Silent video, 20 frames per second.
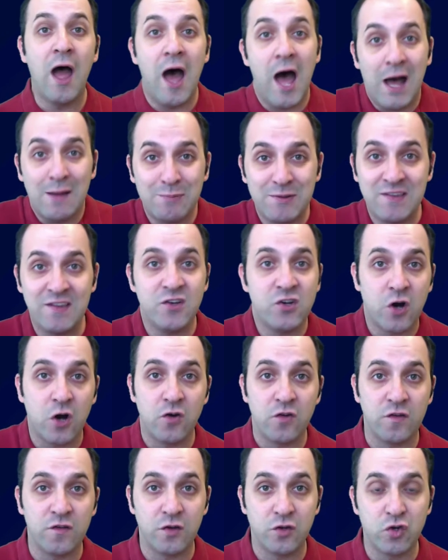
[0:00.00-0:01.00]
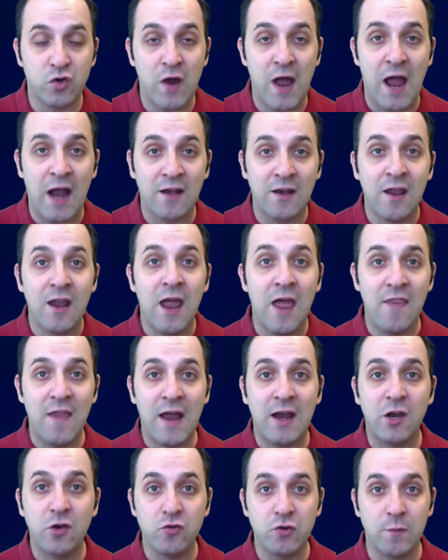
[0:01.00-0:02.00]
opposite charges attract, and
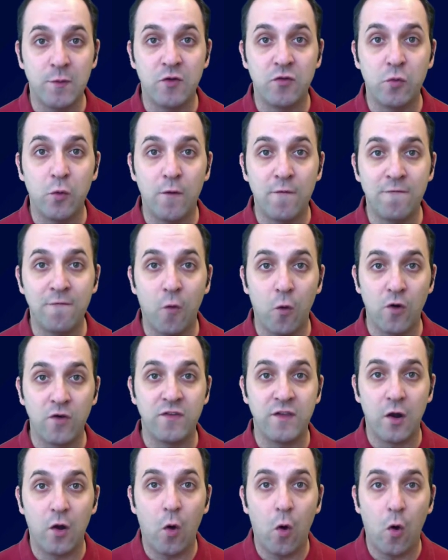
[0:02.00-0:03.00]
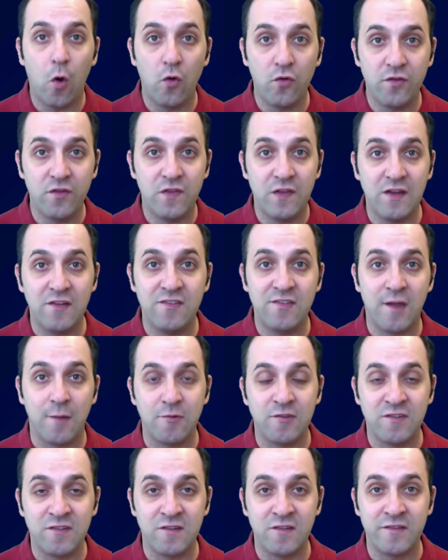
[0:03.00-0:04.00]
that contributes to a force that holds these
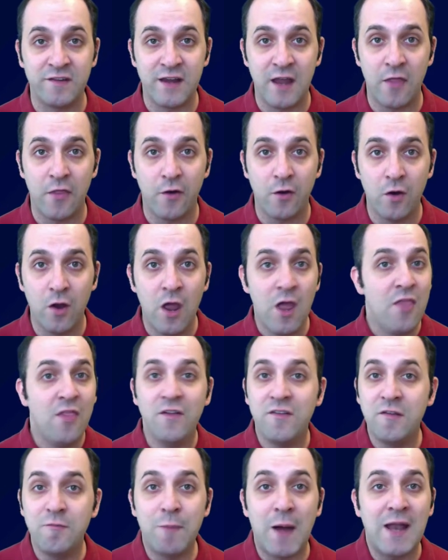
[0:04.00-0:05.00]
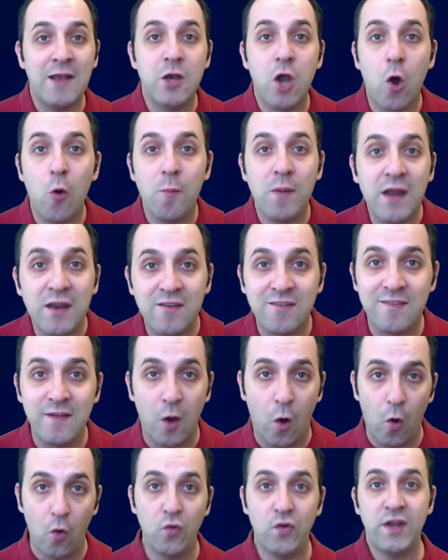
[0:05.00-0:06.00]
substances together. This is by no means the
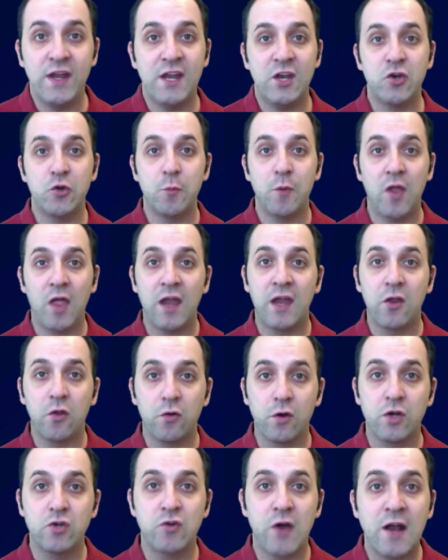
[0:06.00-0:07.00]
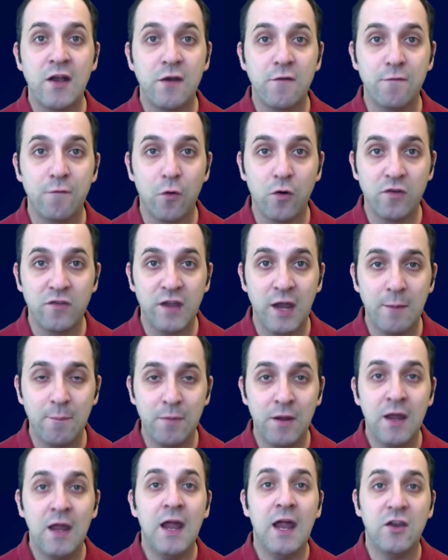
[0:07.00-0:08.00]
only intermolecular attractive force type.
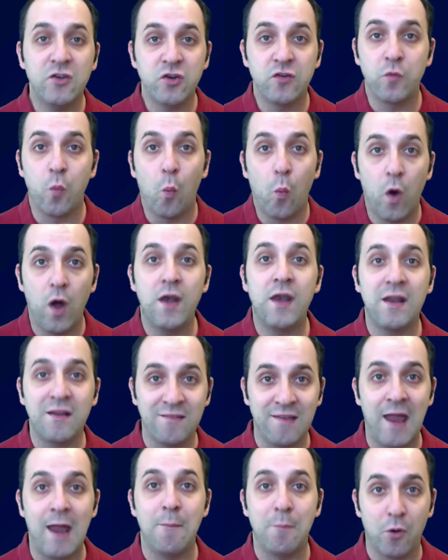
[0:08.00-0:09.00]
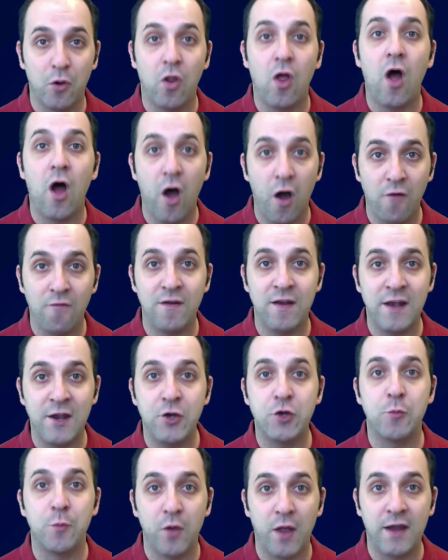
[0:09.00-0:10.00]
It's just one example of an
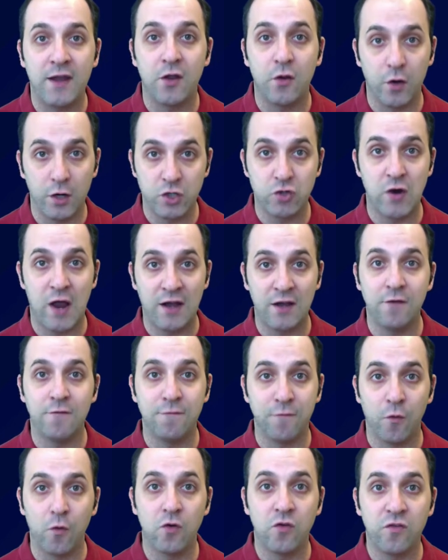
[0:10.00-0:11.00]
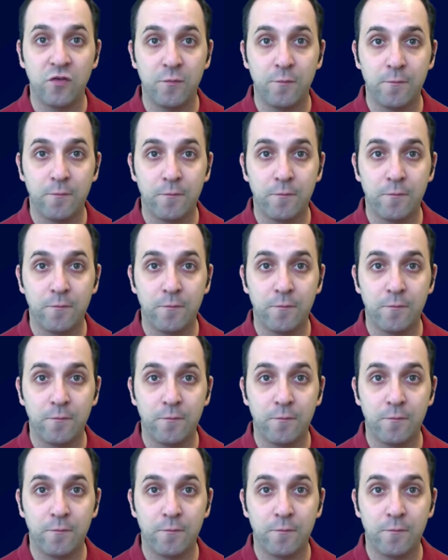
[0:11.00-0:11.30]
intermolecular attractive force.